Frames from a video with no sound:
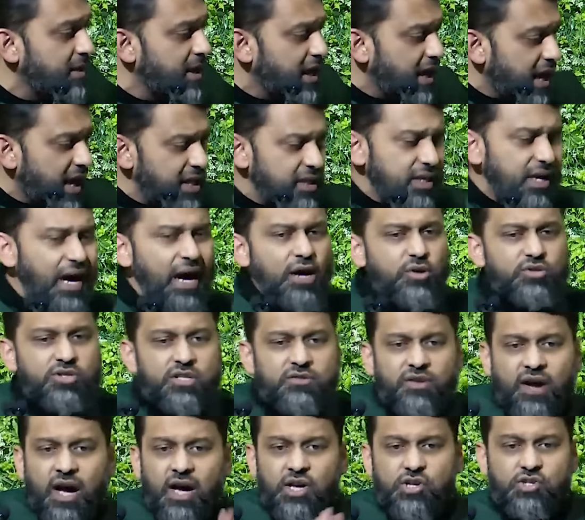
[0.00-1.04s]
and the house of
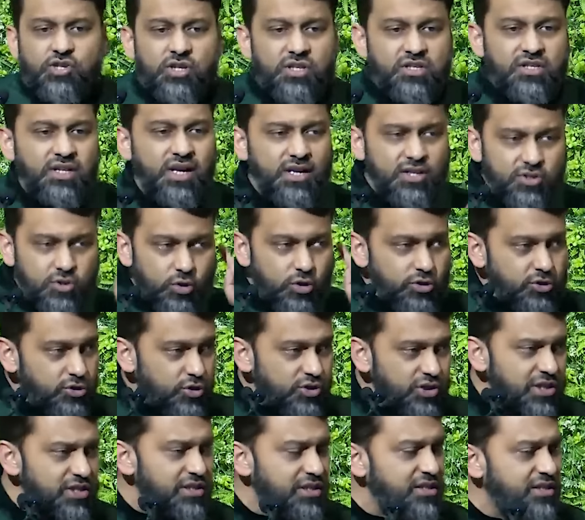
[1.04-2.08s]
Aisha is next door, so
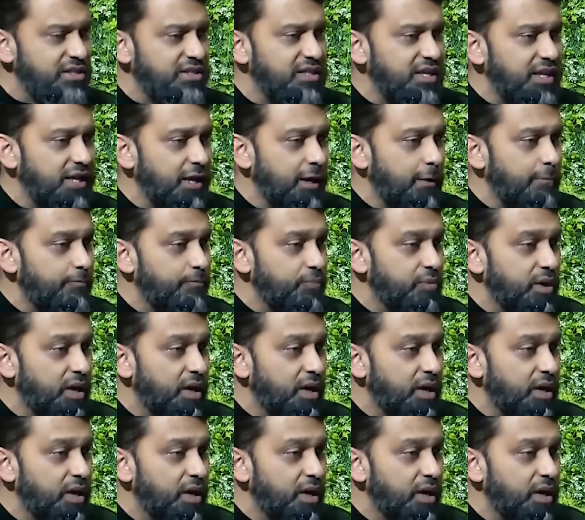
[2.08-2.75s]
she's listening in.